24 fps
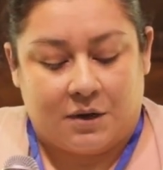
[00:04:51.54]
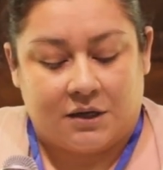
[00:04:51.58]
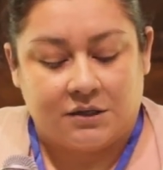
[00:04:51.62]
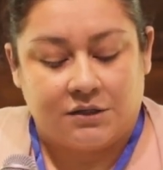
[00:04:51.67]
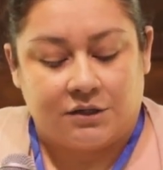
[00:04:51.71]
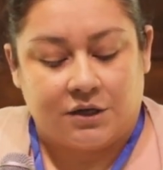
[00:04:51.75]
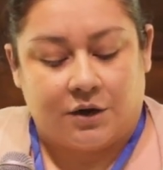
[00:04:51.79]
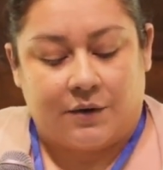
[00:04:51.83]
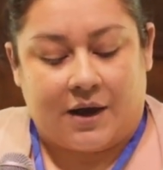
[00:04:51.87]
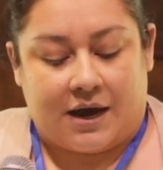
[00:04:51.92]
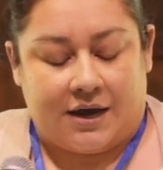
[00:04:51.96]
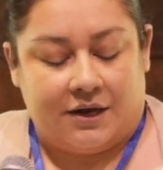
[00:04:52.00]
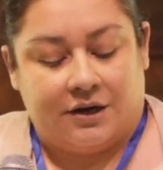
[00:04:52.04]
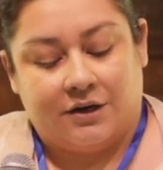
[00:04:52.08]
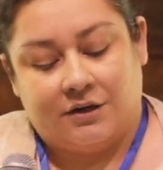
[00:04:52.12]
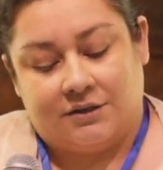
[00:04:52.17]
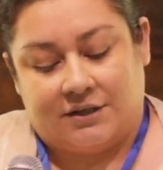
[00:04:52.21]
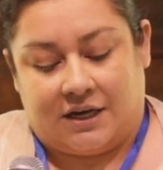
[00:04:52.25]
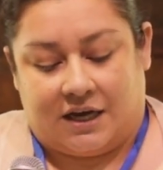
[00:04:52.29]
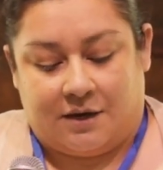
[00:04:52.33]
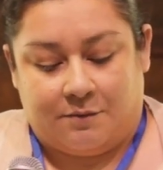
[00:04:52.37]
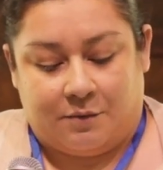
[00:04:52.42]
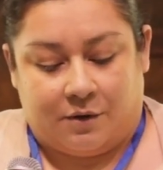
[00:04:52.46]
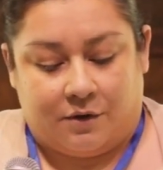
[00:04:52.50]
So at your
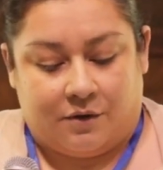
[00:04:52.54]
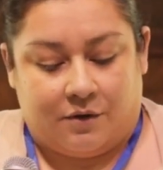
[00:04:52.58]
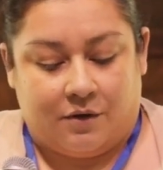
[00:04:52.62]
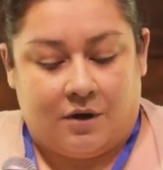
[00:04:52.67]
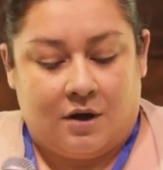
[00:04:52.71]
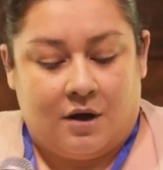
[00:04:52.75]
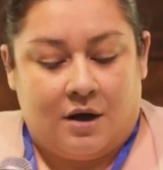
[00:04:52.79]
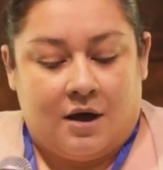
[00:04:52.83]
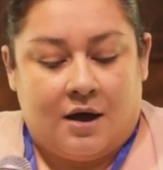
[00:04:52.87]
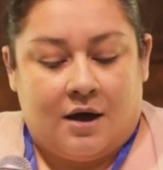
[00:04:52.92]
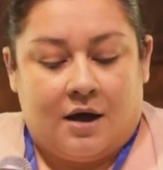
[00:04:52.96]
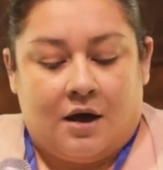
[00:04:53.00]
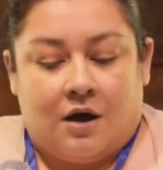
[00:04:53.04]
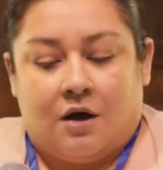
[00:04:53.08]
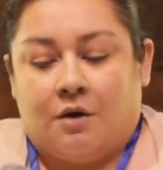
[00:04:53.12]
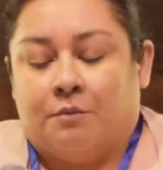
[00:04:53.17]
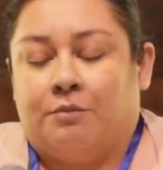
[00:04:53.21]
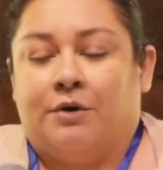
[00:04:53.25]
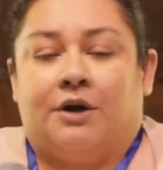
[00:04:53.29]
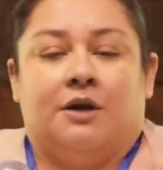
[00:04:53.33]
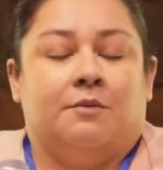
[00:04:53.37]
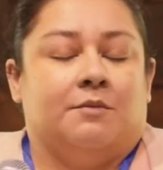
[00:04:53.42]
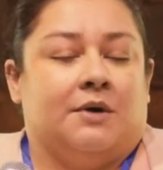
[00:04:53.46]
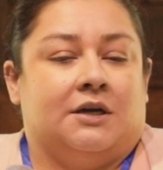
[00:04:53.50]
table,
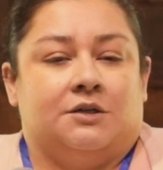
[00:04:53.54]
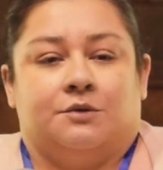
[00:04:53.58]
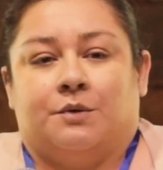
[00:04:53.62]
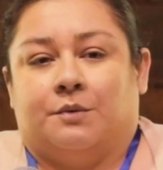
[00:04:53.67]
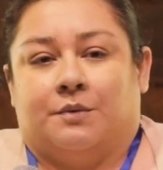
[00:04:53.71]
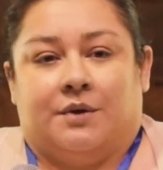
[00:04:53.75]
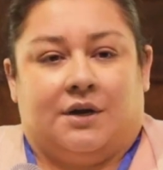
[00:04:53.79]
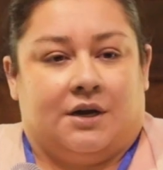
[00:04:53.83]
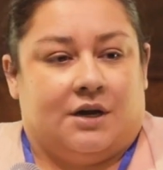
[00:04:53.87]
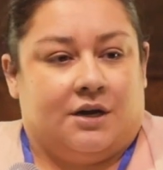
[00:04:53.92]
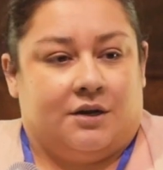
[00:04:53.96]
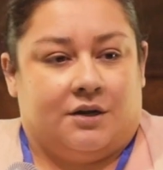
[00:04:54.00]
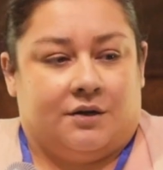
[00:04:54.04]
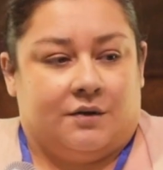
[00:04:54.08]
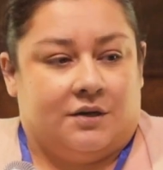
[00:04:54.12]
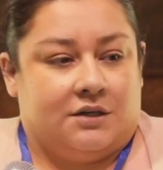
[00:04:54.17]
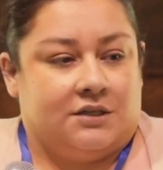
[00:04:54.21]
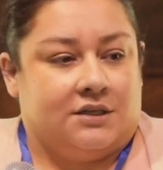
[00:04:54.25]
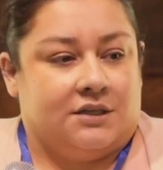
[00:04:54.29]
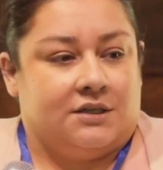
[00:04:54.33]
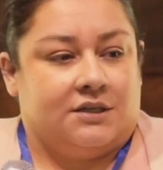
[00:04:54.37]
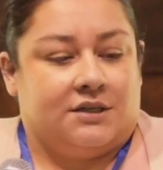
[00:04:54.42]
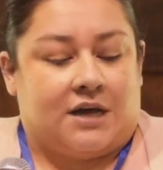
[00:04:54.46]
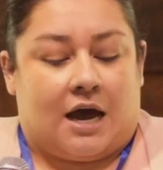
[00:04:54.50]
pretty much what we're going to do
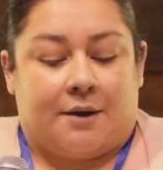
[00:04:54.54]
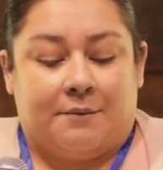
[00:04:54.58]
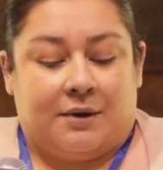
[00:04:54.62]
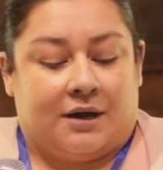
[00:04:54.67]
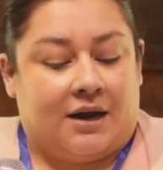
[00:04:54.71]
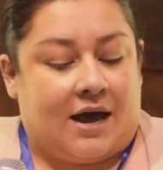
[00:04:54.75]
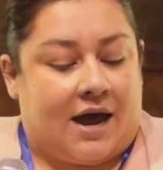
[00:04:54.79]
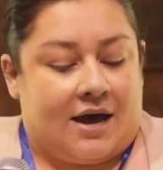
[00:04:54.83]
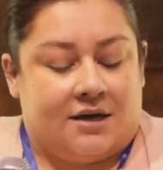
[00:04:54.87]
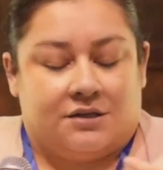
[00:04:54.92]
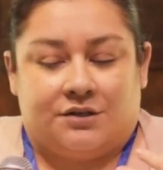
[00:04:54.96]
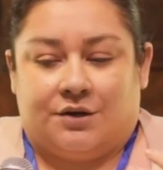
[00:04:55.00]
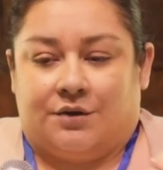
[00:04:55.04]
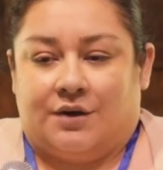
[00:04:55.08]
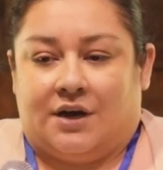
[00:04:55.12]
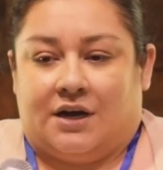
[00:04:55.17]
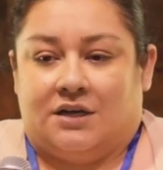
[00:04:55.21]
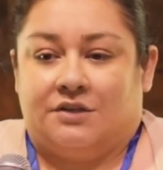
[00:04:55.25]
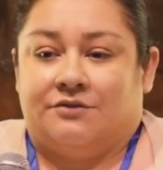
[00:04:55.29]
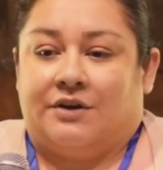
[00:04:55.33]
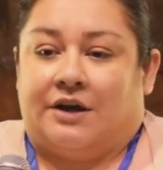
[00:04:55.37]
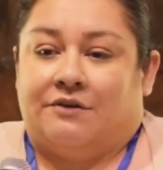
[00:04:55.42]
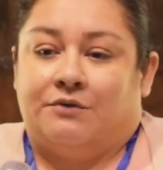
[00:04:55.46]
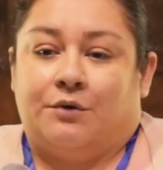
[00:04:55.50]
is I'm going to ask you
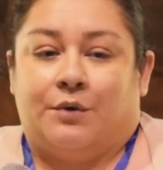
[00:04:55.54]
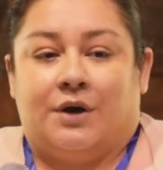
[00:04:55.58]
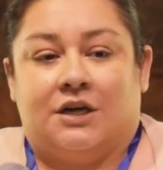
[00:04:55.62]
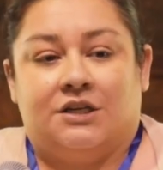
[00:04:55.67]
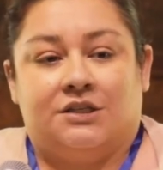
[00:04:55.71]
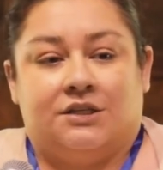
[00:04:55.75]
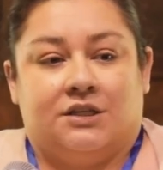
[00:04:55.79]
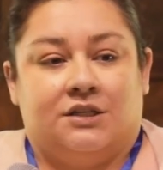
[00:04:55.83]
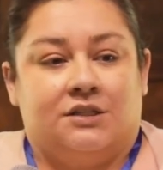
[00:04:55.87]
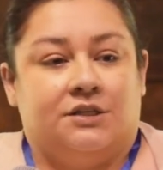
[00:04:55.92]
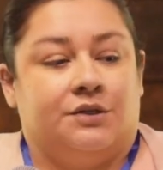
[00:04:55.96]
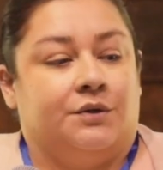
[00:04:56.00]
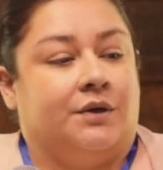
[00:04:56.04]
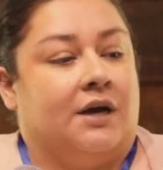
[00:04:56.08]
guys 5 questions.